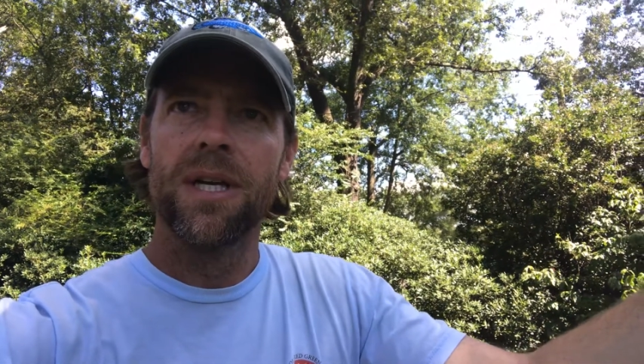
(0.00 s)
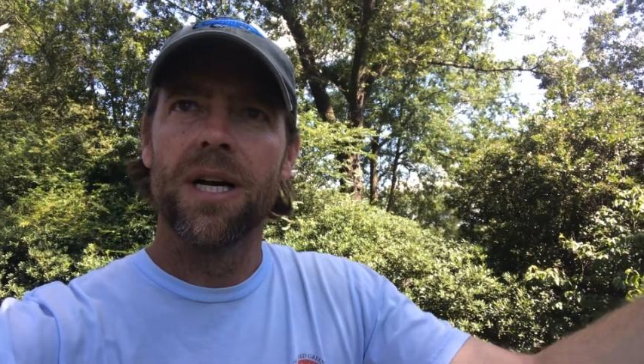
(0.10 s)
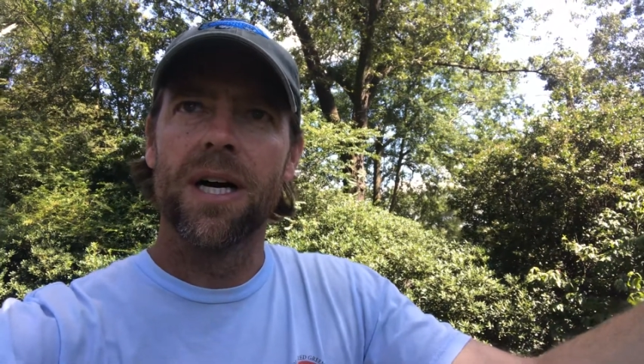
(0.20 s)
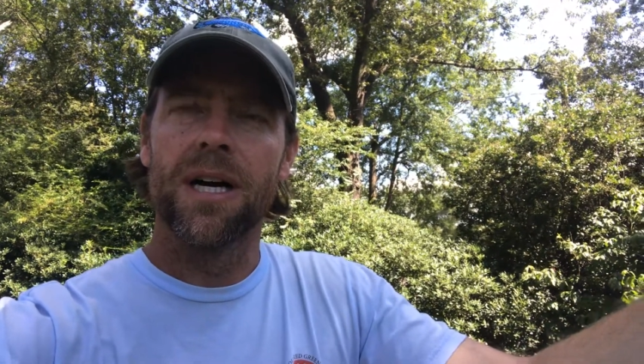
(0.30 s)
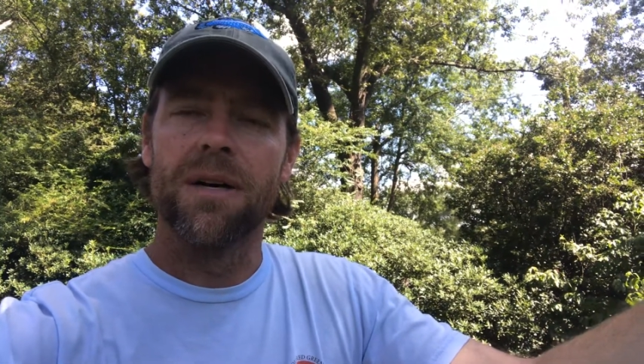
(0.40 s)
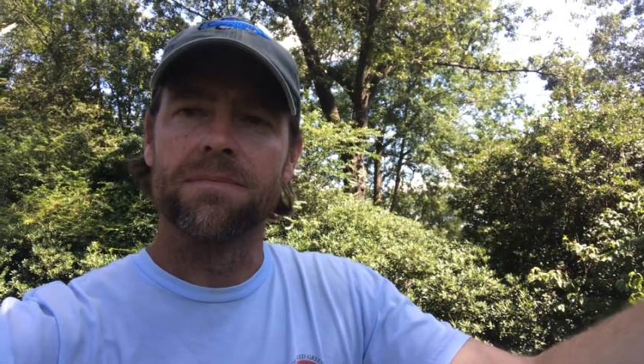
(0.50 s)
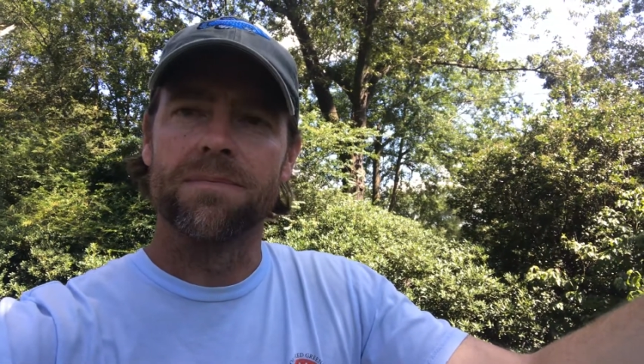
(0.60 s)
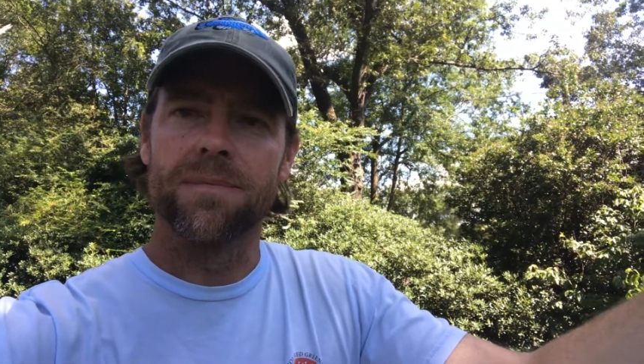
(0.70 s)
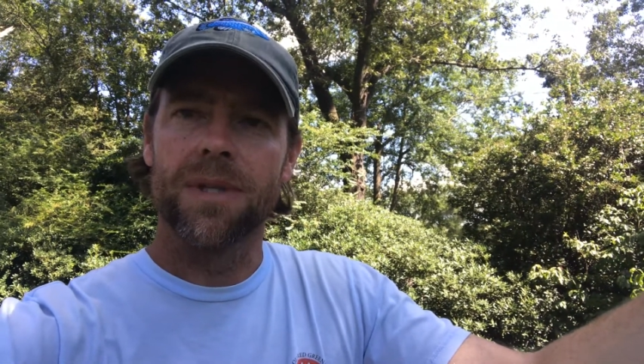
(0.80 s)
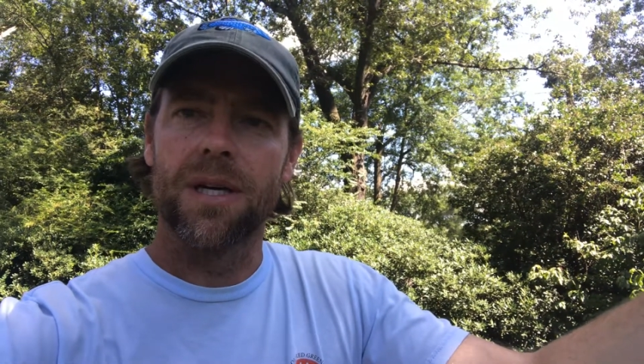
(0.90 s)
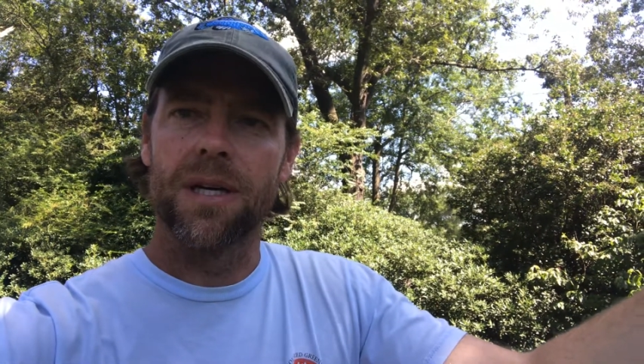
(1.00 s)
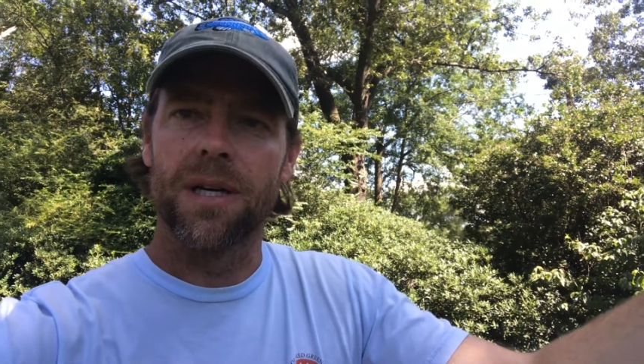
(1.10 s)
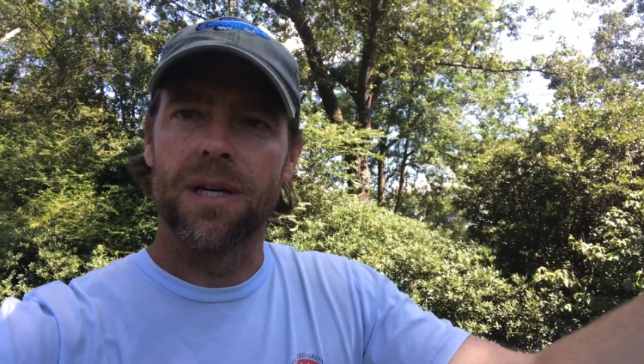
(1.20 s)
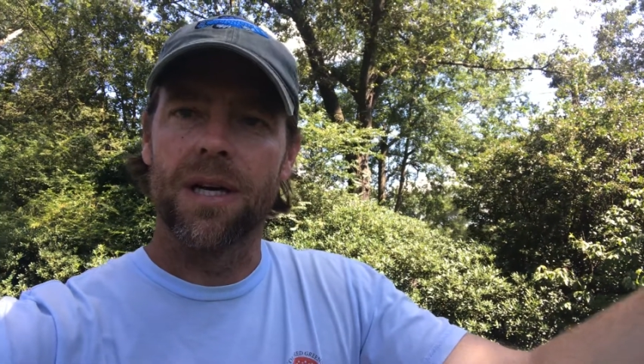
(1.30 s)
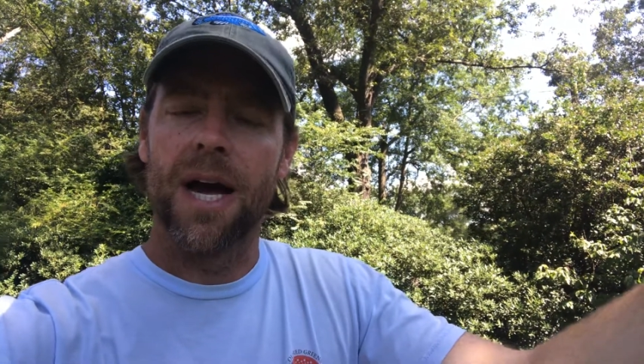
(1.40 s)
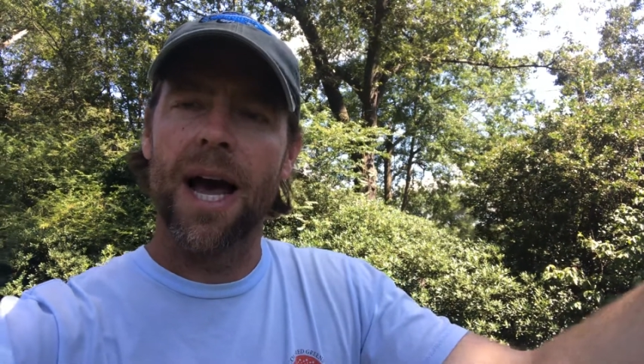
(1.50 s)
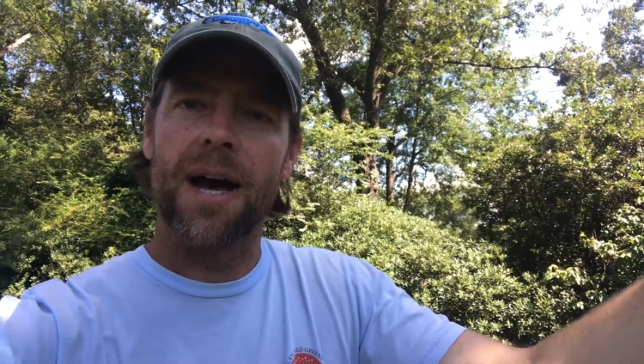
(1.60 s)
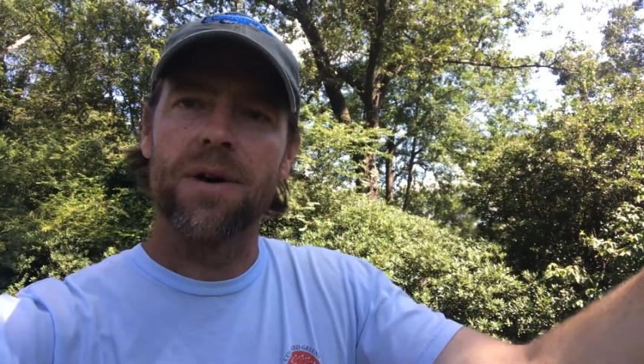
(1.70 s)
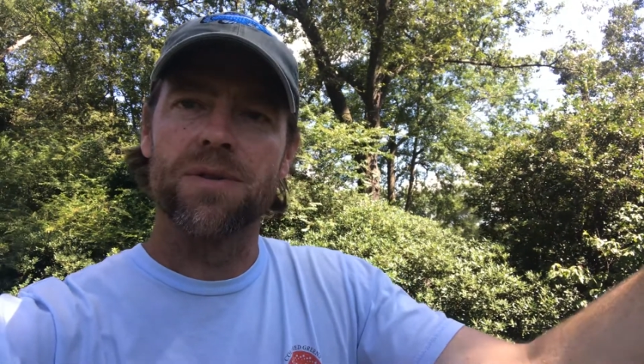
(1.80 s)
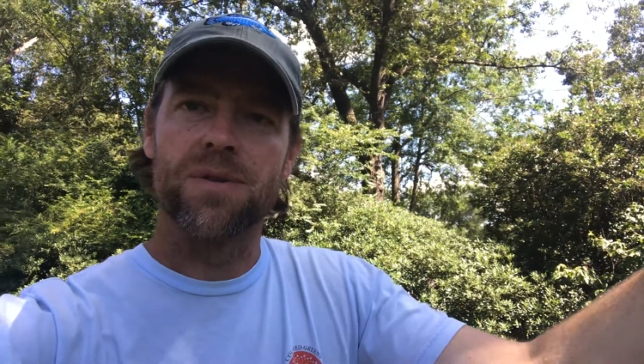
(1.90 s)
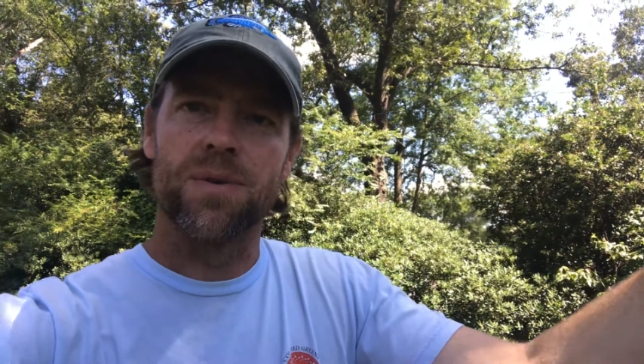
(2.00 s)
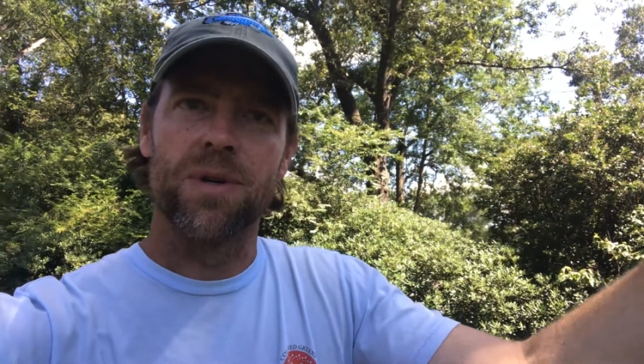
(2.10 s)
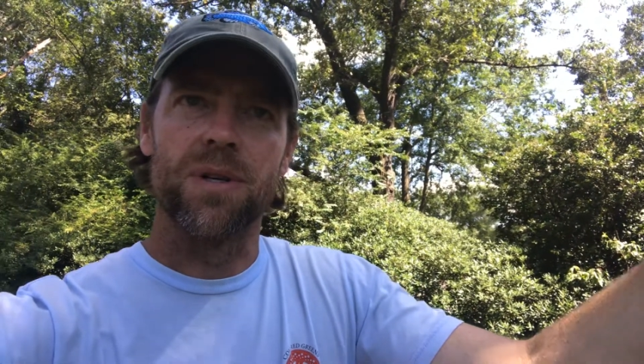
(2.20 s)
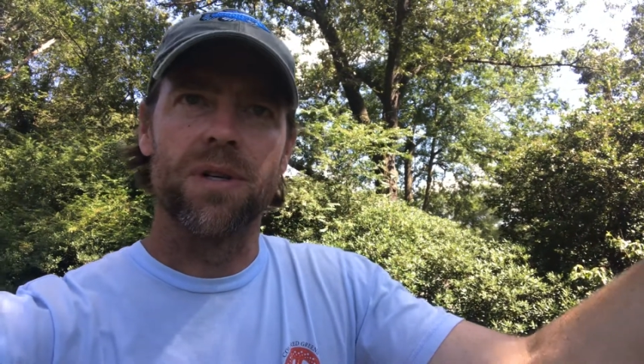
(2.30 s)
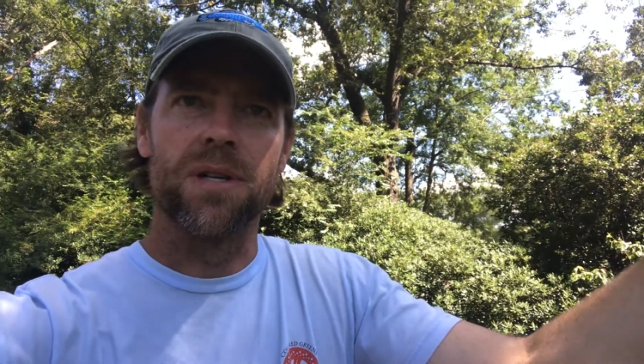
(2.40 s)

a house or